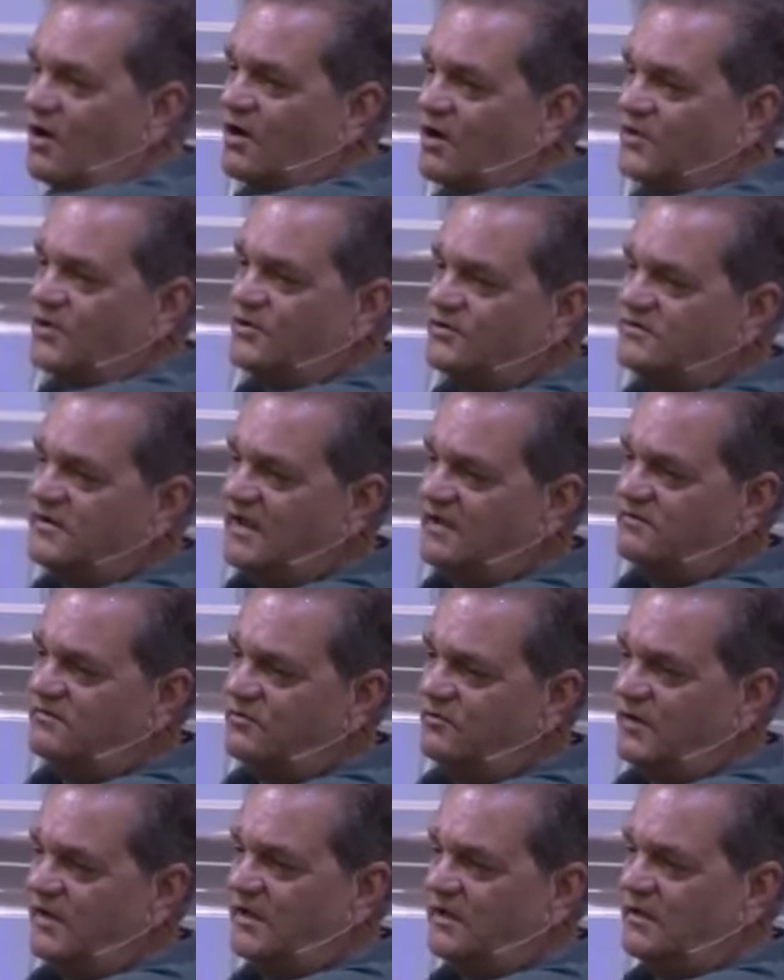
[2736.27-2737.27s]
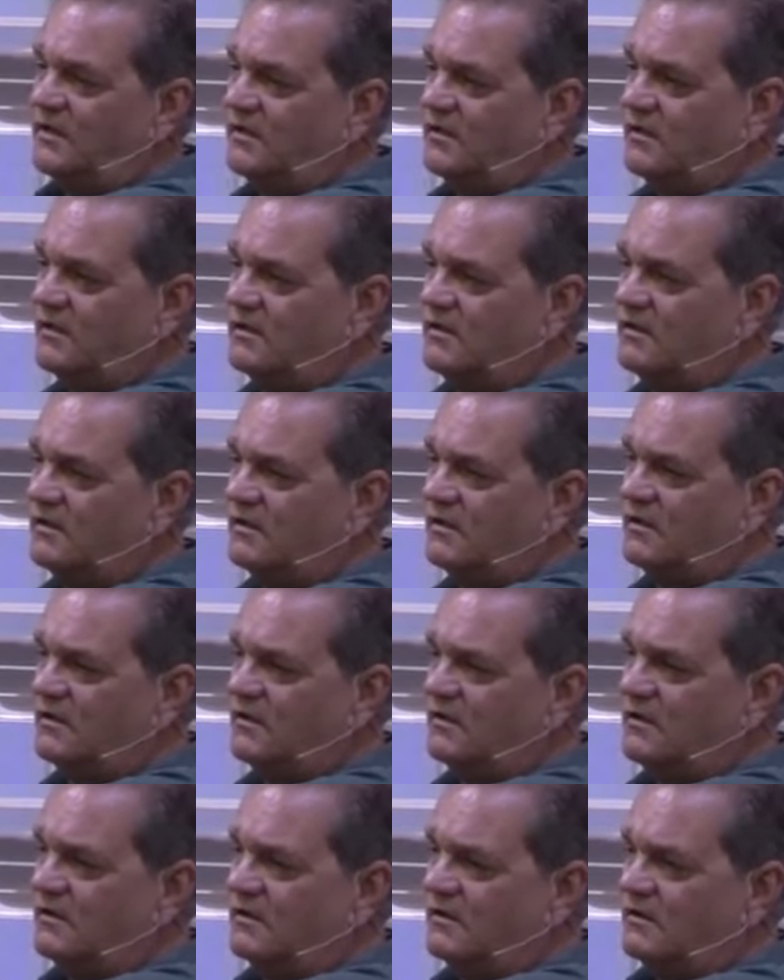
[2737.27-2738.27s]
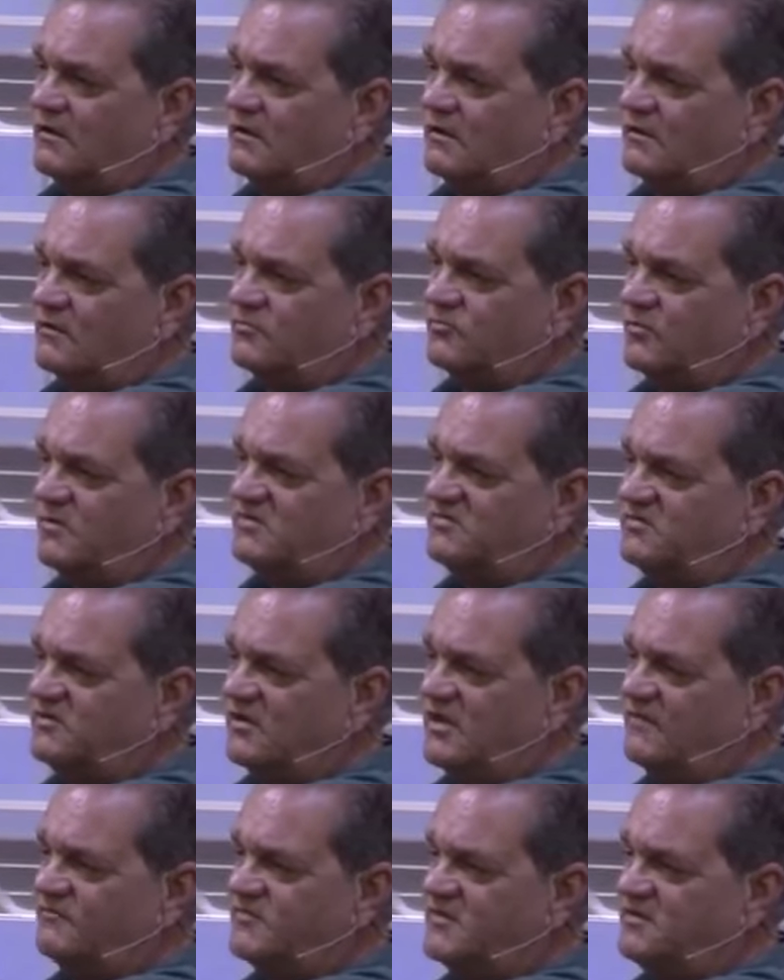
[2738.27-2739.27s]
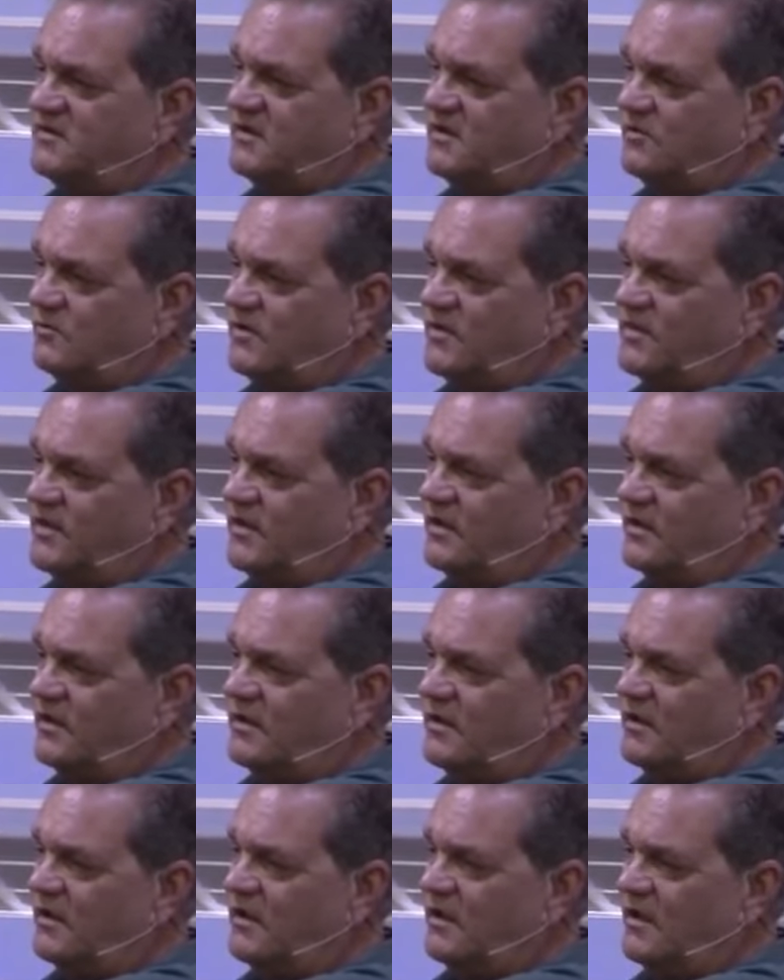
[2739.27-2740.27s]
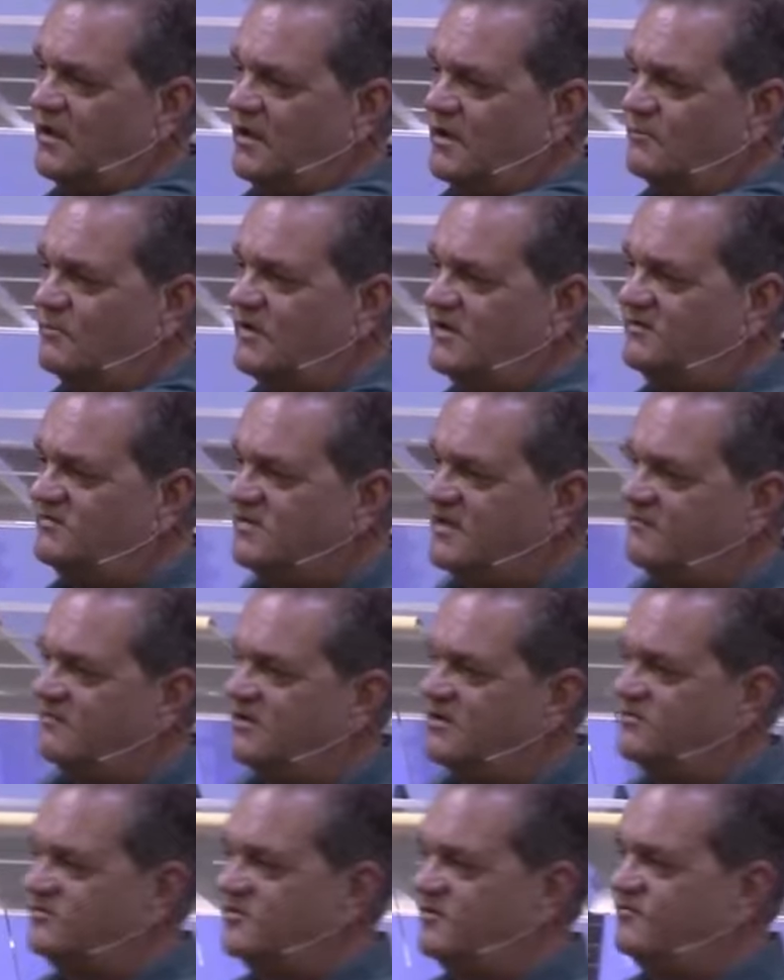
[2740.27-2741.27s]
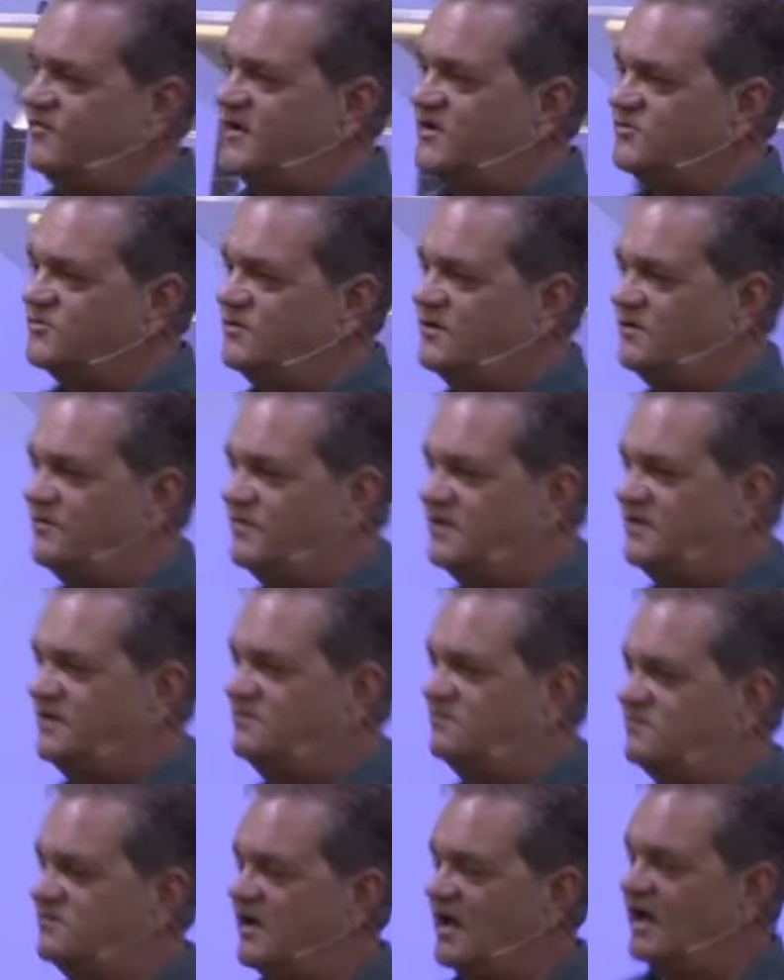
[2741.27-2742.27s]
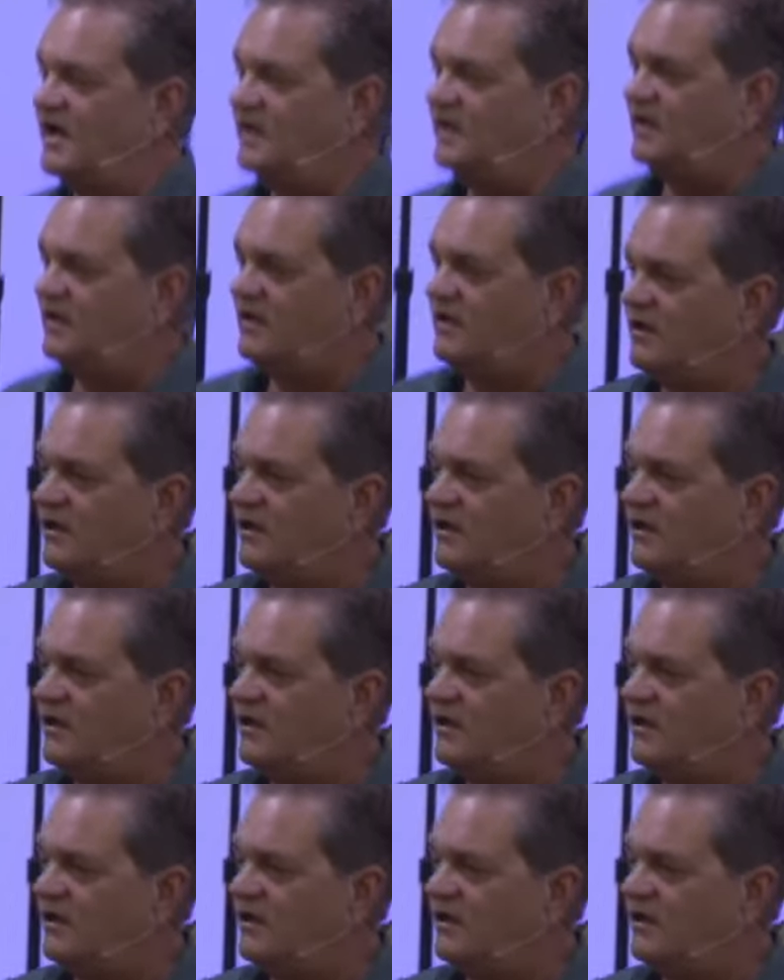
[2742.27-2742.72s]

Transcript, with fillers: are, you're dead to it. So we still have to deal with it, but He's given us the victory on the inside.